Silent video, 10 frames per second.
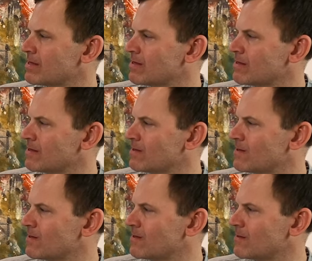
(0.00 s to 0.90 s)

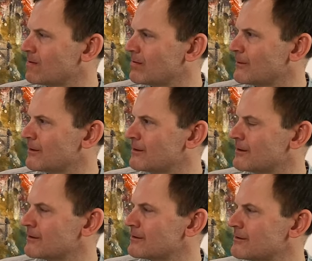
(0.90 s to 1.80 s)

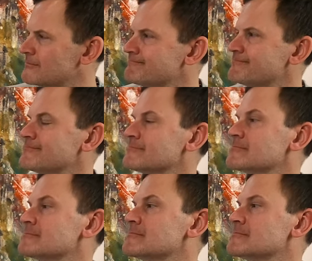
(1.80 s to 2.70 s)

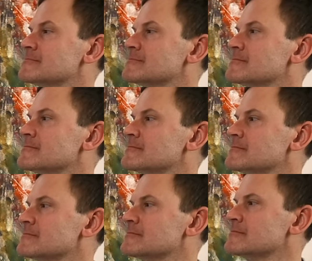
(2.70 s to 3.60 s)

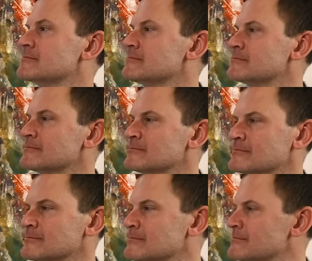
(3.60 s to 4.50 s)

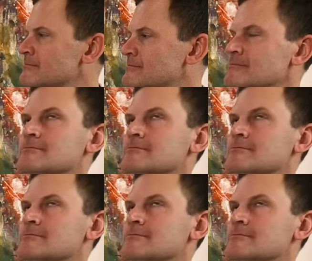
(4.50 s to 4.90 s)
This person isn't speaking.